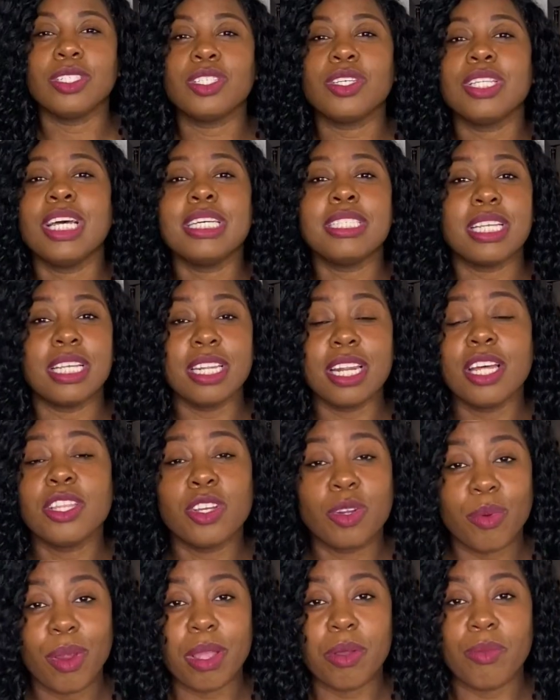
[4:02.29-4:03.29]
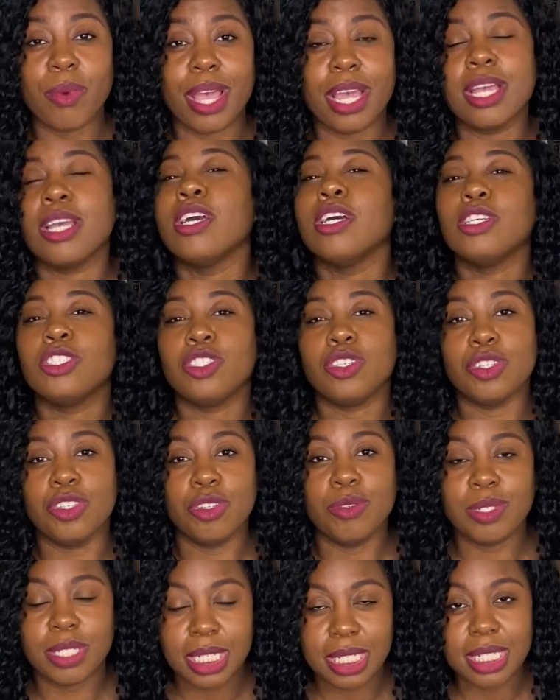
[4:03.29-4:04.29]
So that's another great way to
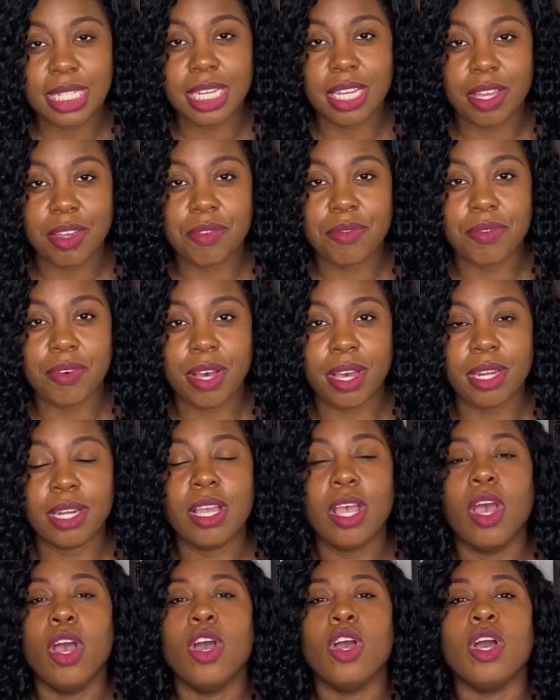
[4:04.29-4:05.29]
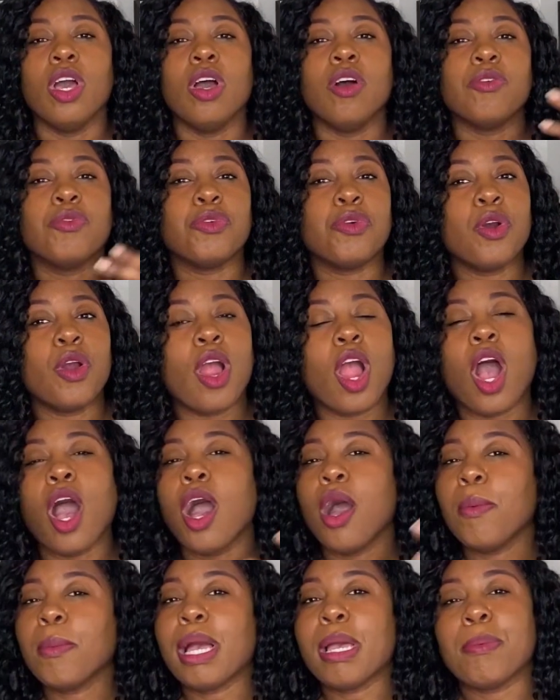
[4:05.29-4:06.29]
use a sinking fund. For
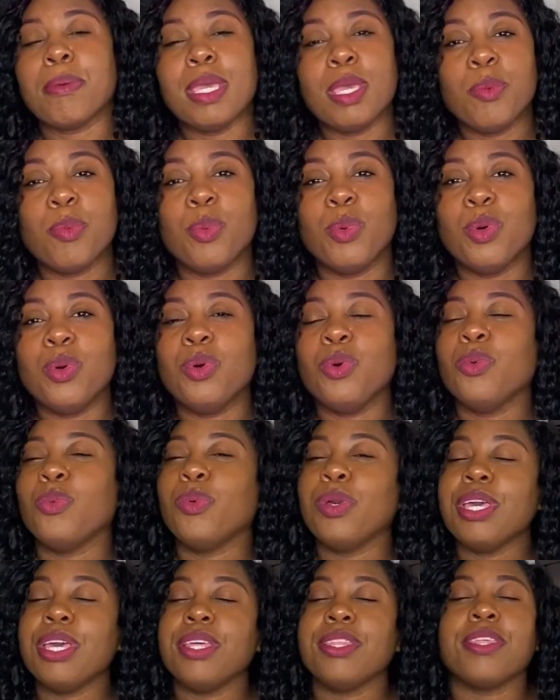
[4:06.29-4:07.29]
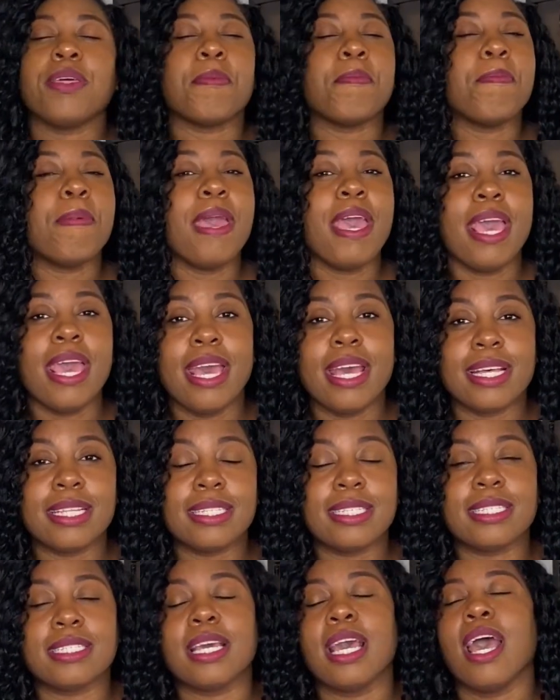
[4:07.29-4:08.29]
all my people with
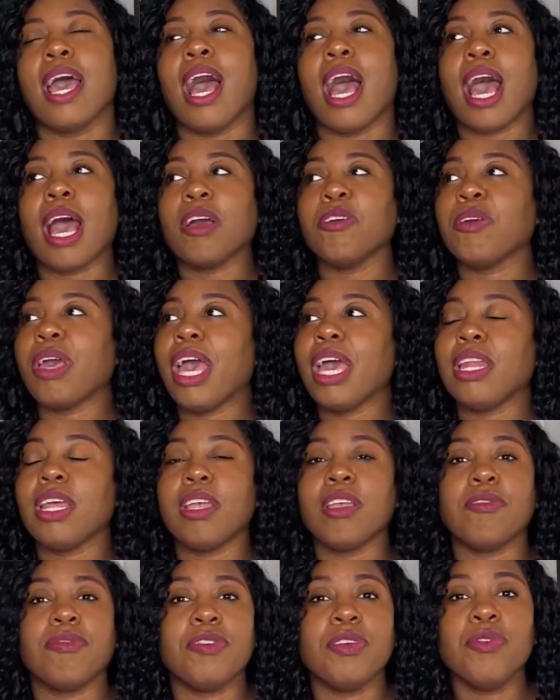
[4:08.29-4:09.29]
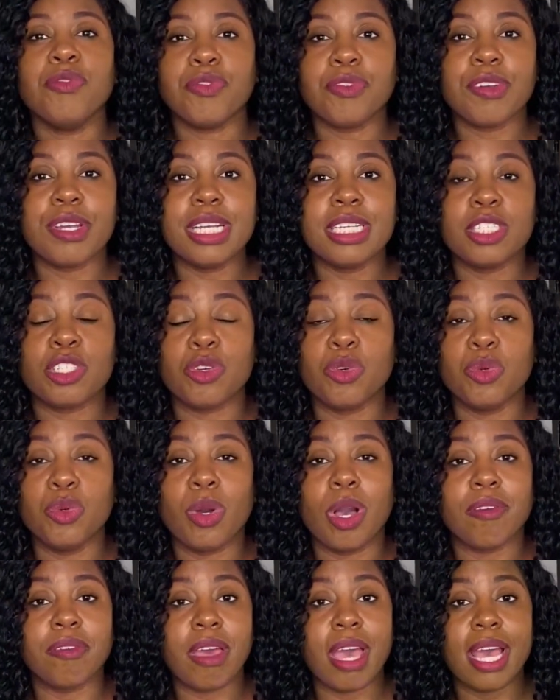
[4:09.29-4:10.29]
pets, I've had a few friends who
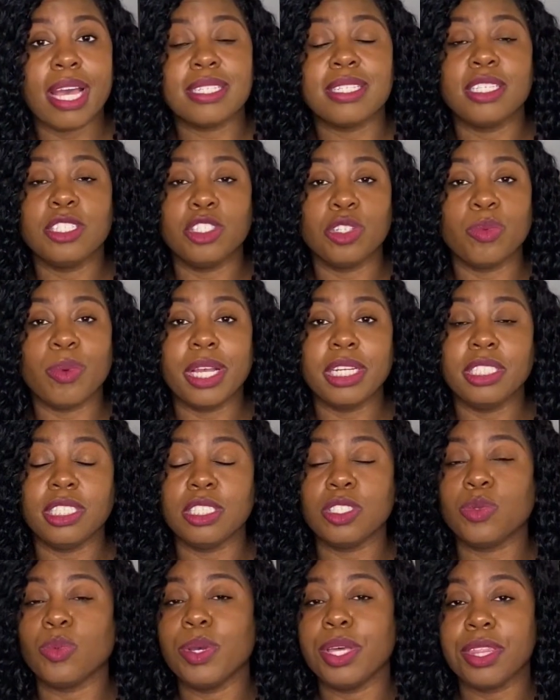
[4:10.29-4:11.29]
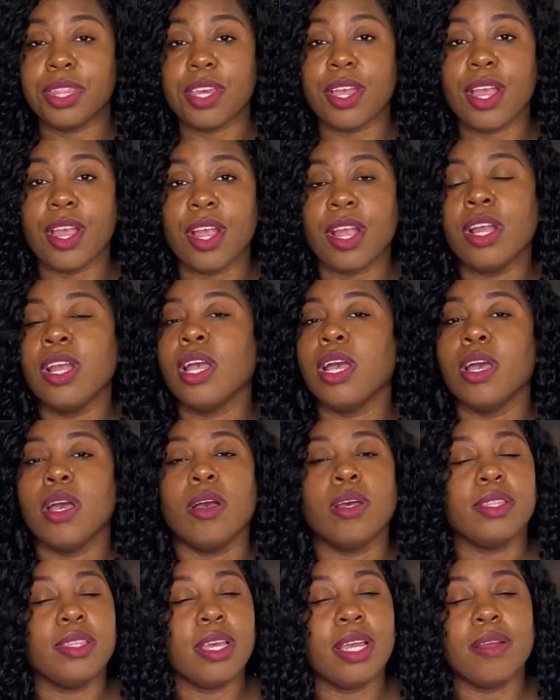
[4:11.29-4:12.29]
have had situations with their
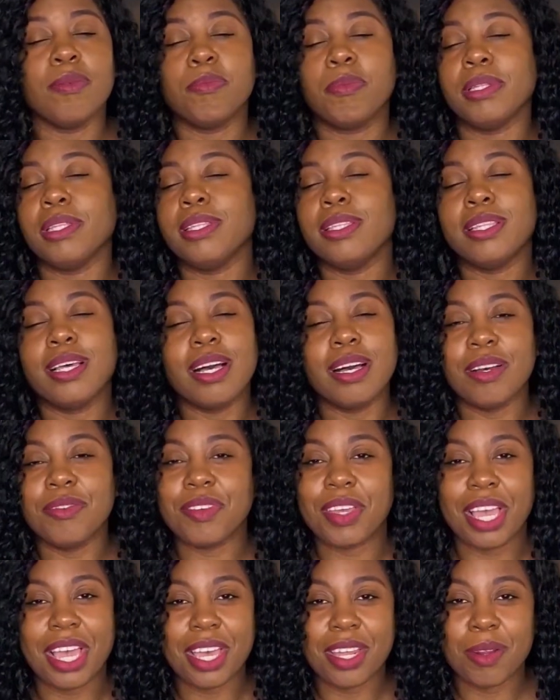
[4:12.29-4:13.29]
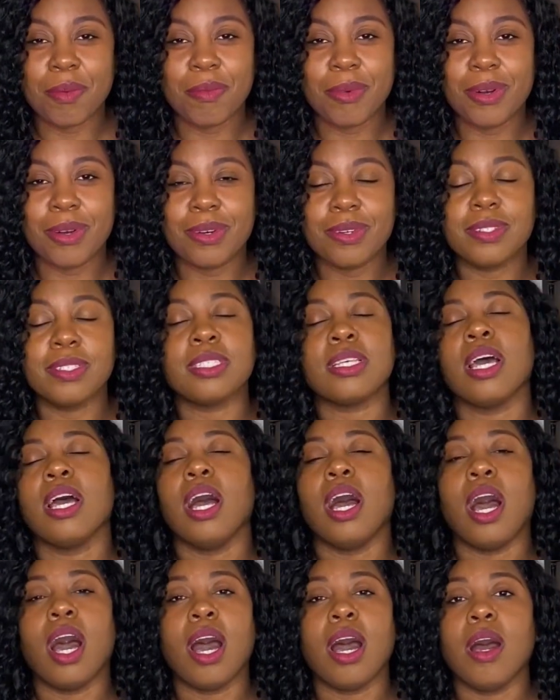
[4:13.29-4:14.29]
beloved animals
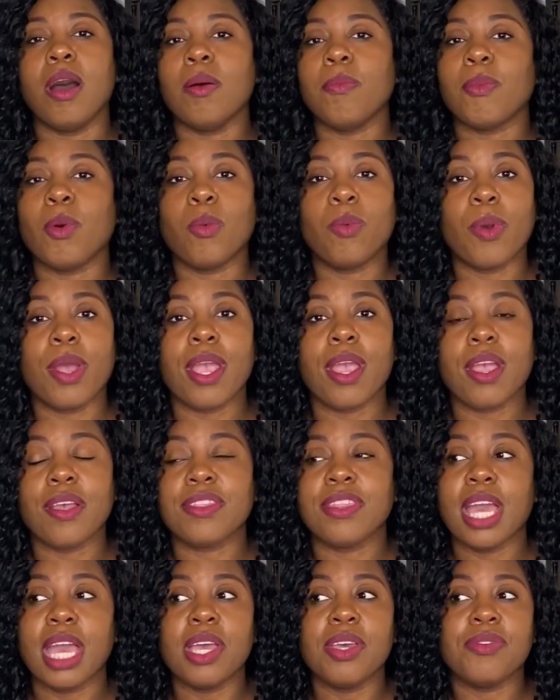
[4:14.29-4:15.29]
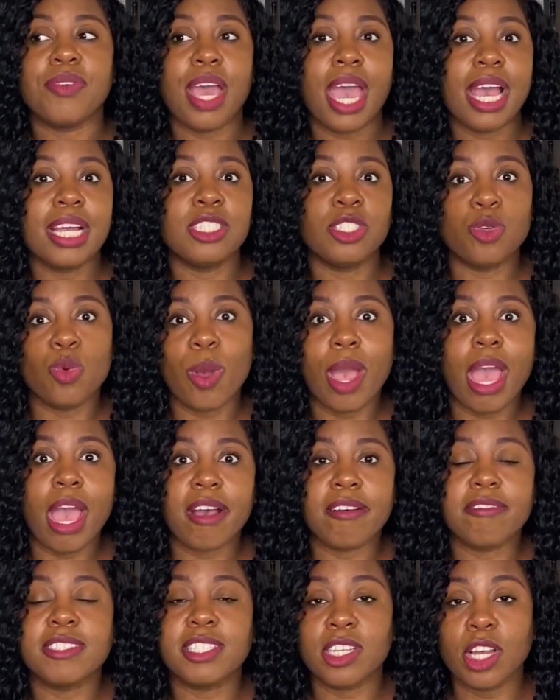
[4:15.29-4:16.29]
where they've had to
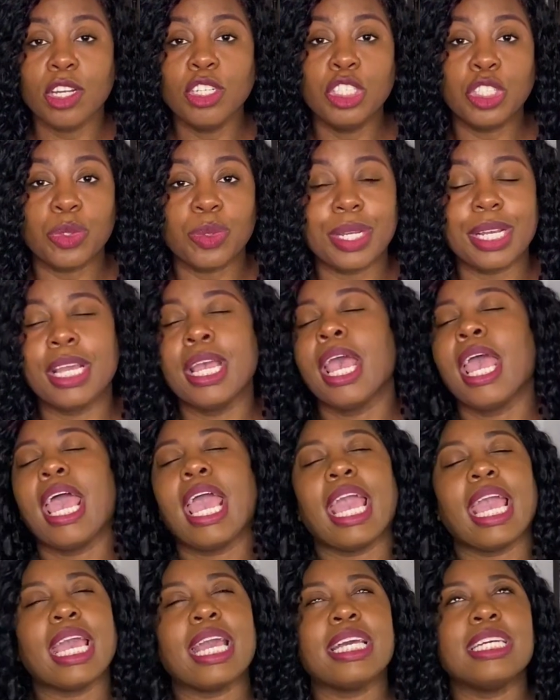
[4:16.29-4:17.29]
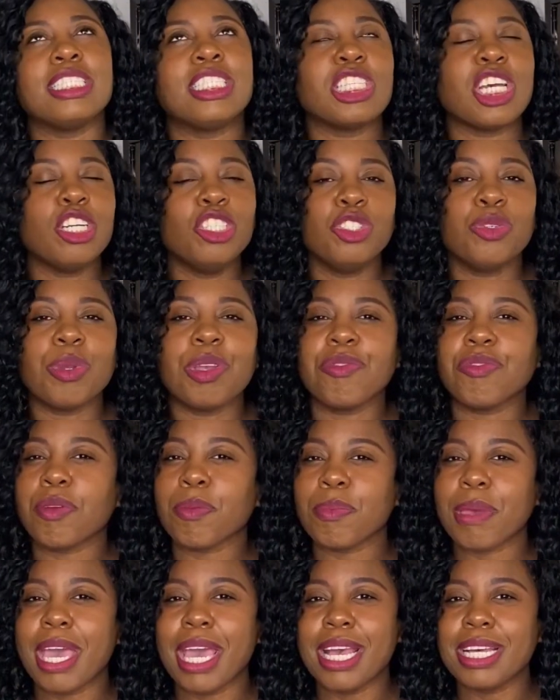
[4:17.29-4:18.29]
have surgery. And surgery for
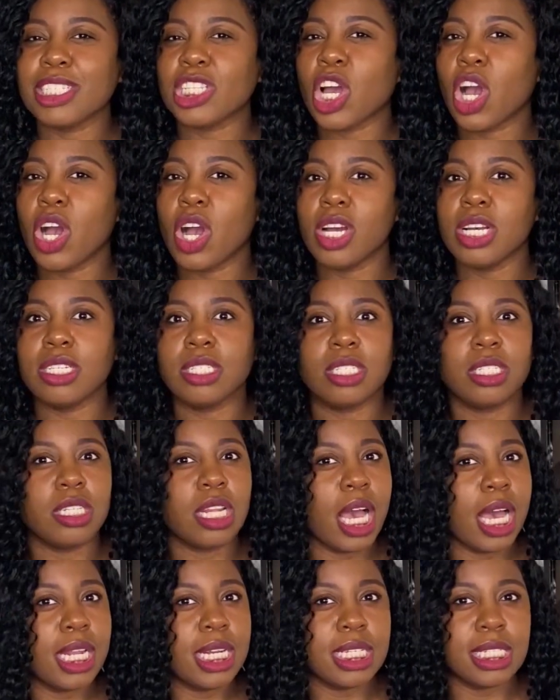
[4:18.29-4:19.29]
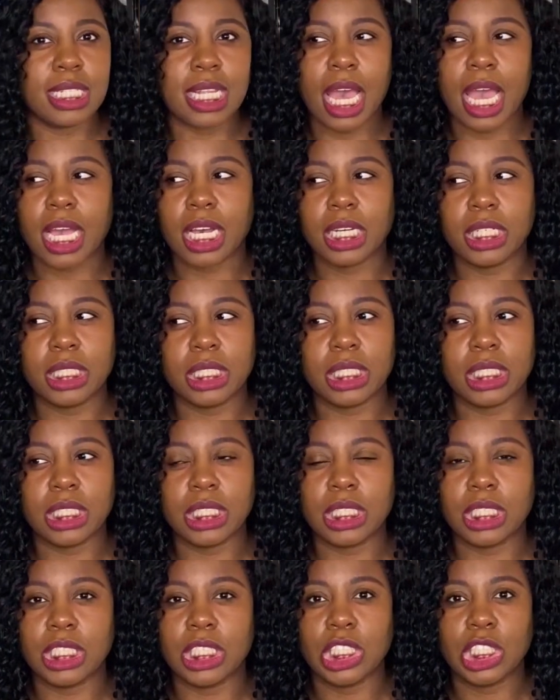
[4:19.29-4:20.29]
pets is not
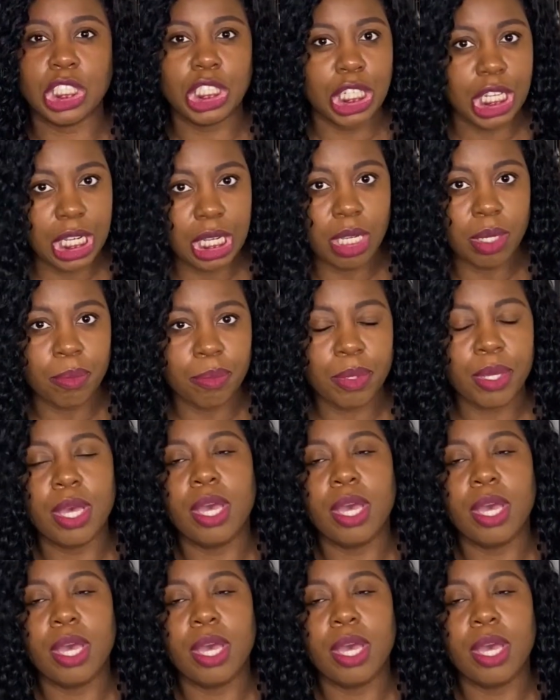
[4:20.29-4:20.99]
exactly cheap.